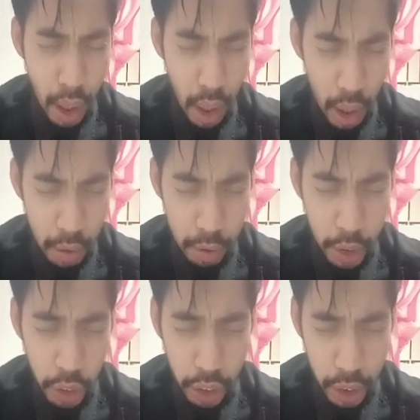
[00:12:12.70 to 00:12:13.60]
uh,
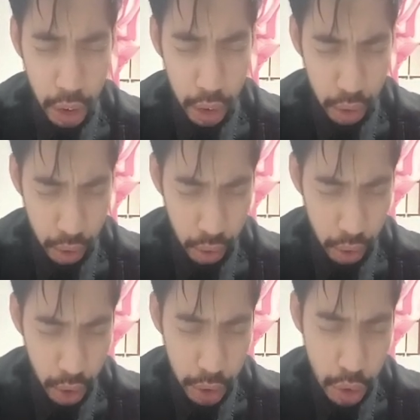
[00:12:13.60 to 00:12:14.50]
vision
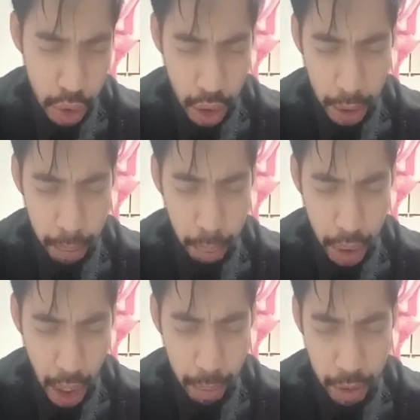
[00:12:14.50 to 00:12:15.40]
and dream
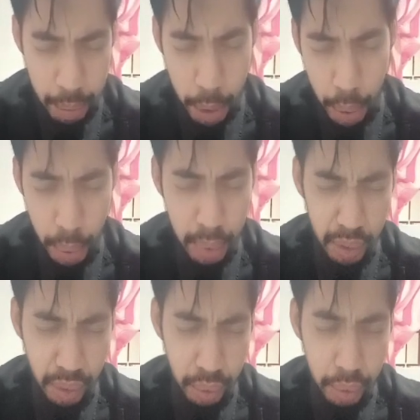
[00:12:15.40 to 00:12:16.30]
came from you.
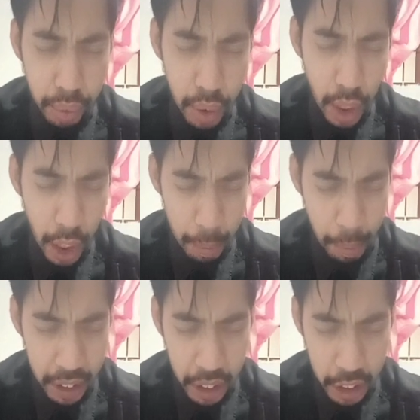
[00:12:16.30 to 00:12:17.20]
And
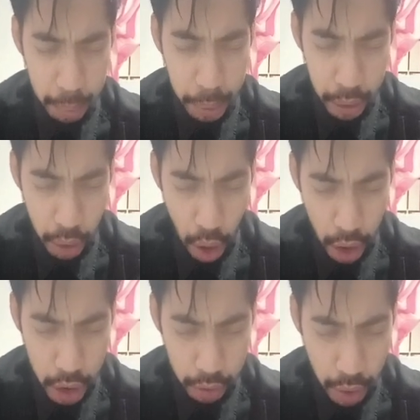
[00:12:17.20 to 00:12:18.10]
may this speak to the
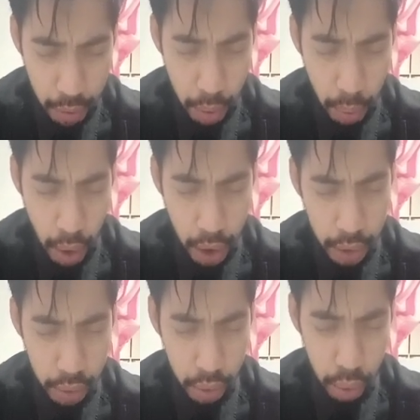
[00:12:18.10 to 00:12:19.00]
hearts of
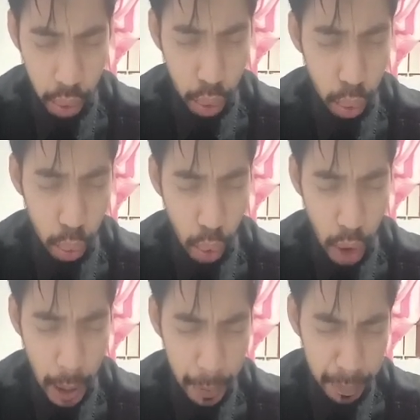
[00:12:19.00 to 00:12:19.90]
everyone to
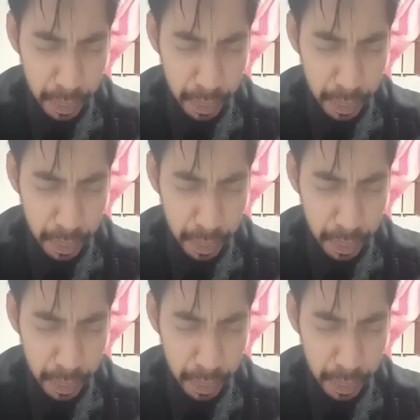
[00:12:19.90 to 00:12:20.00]
uh,